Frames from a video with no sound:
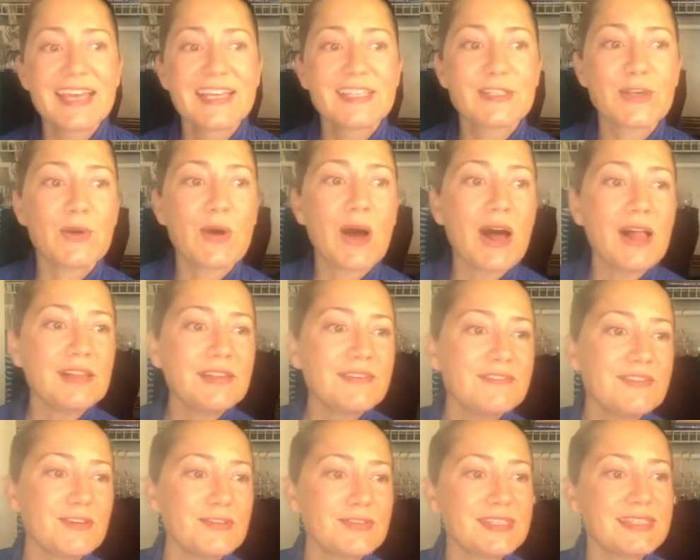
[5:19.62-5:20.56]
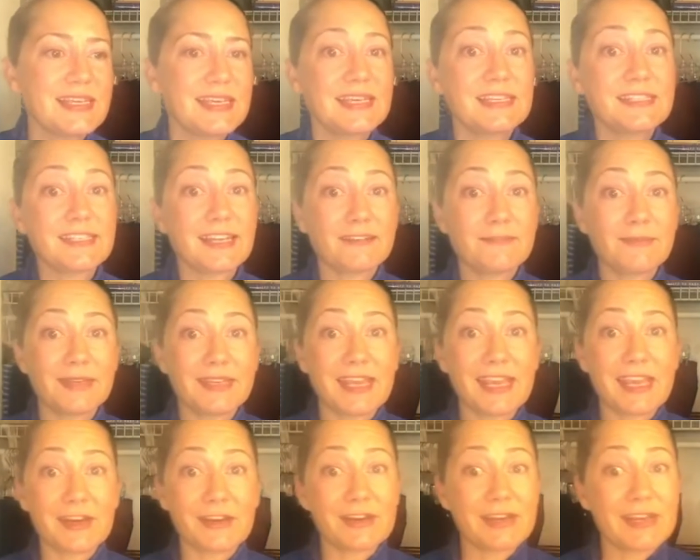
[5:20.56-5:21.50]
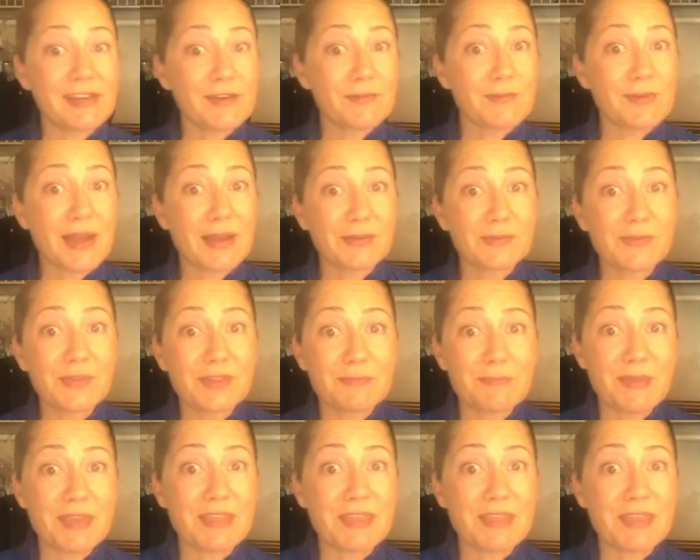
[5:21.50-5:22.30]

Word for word: So all of those things that I've been carrying around with